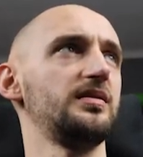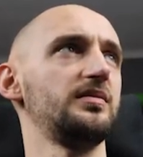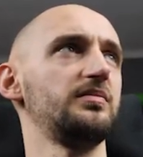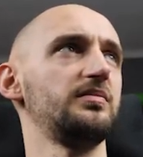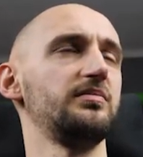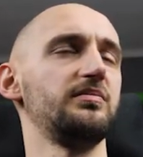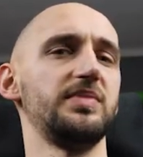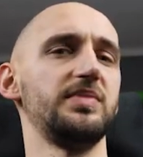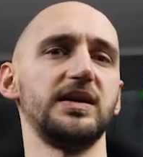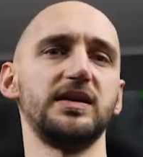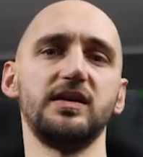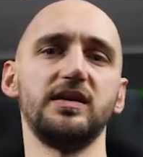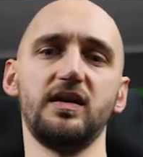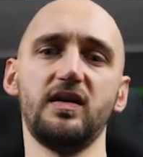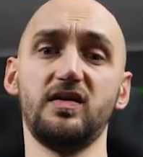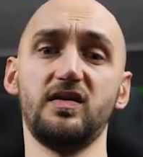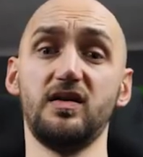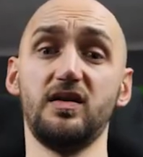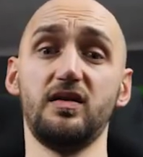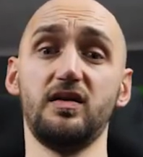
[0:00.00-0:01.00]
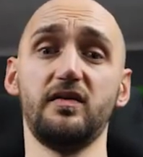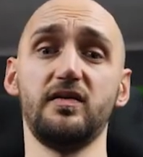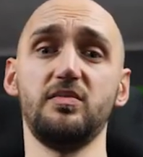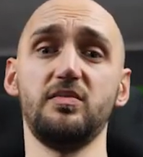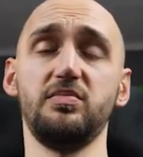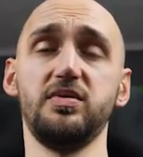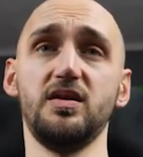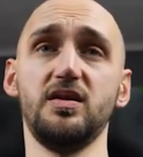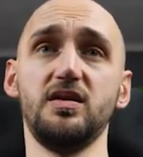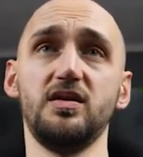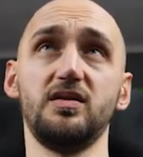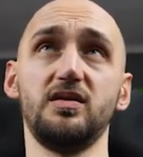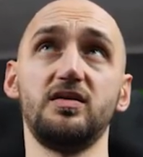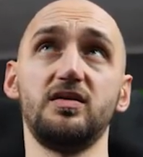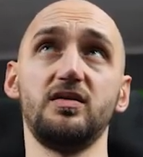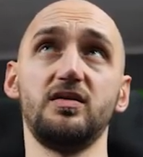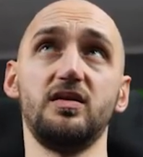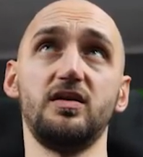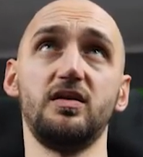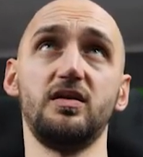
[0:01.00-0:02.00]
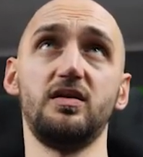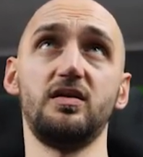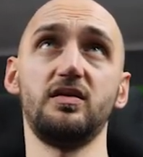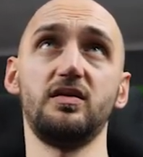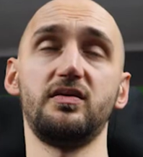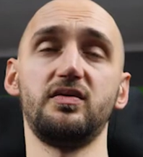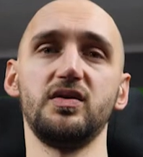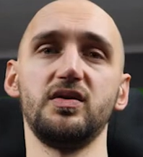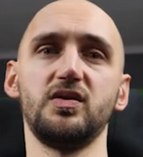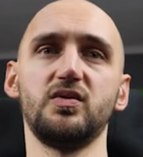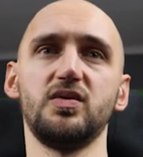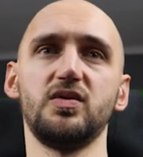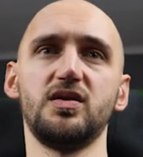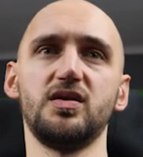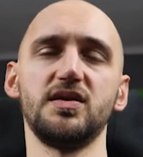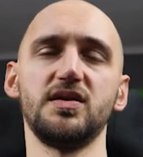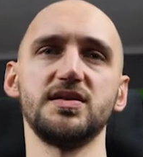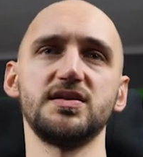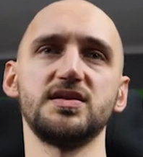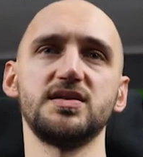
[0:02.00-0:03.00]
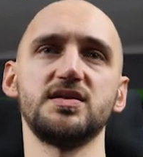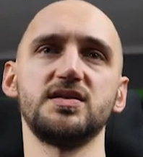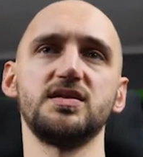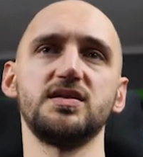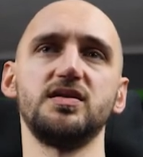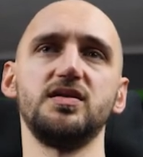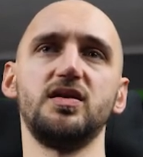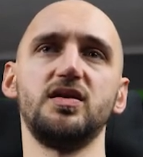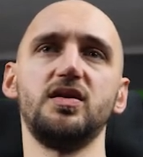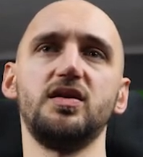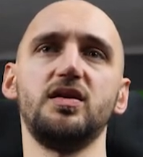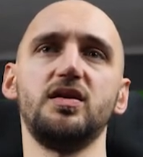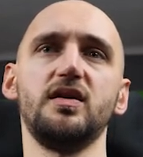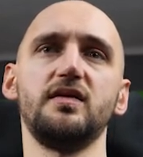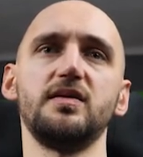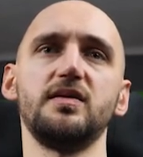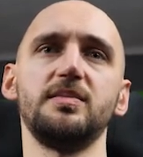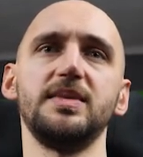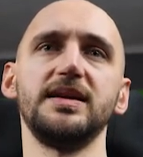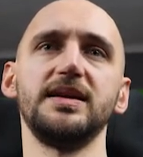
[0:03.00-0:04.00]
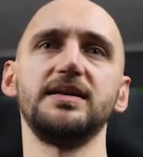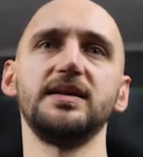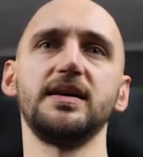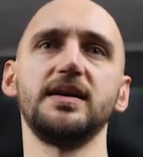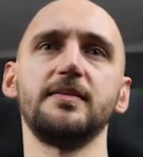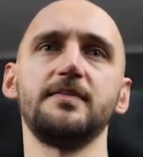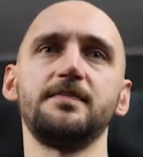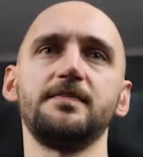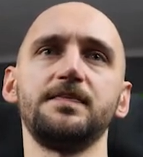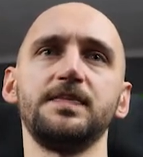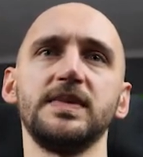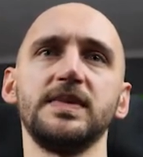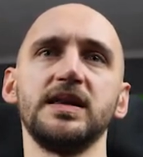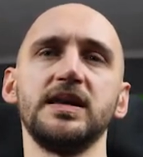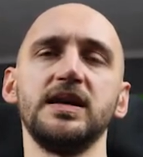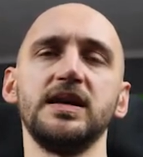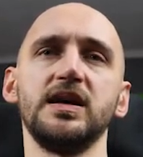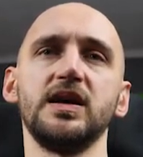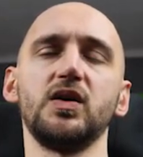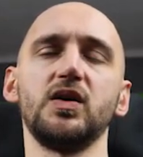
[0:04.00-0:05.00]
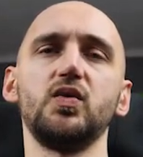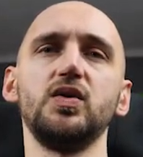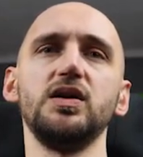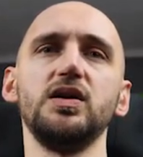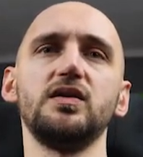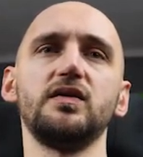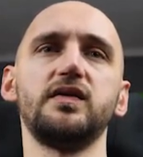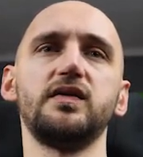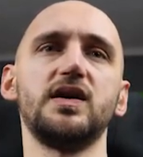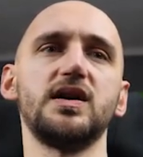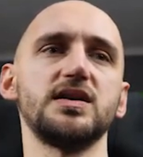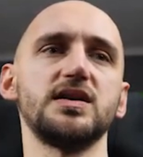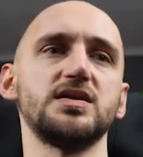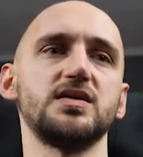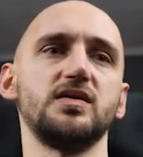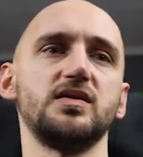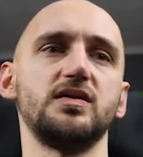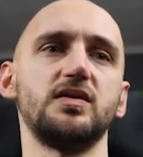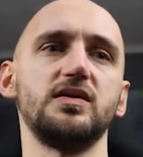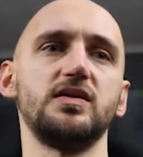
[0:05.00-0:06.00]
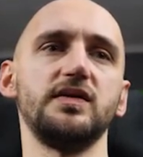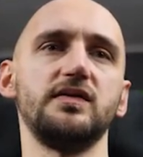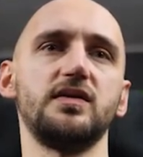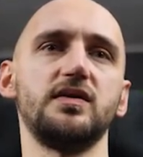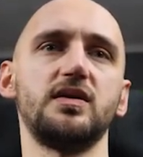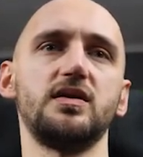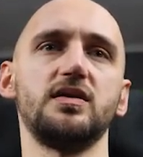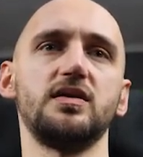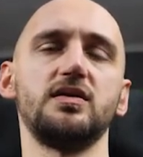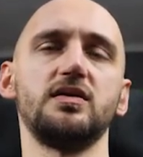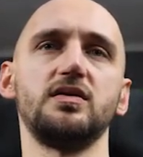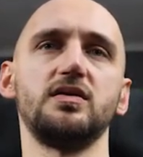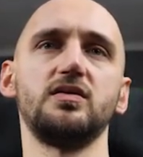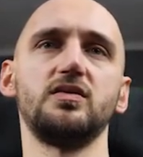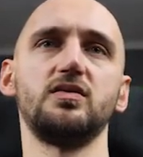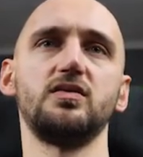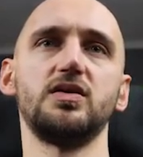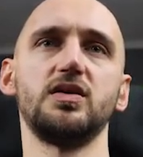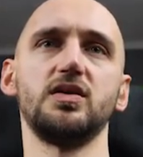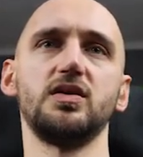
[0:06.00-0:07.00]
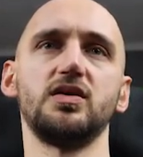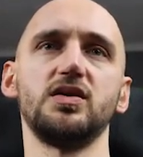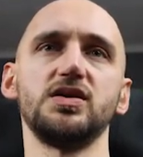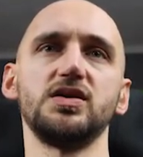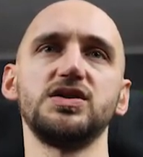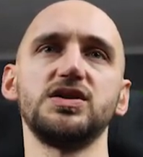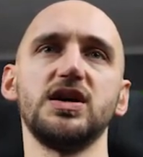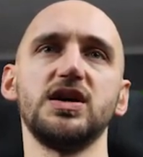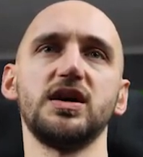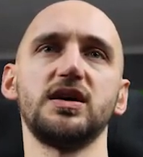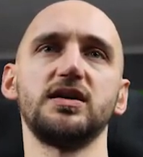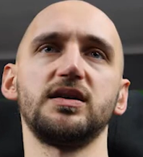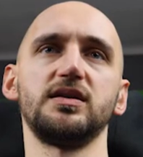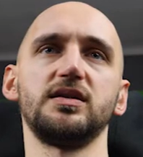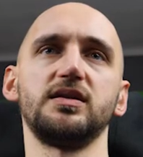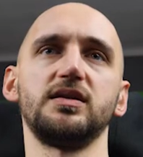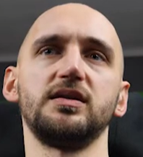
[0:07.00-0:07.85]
betting a third of the pot or 3/4, not overbetting. Queen of hearts on the river, we're gonna check.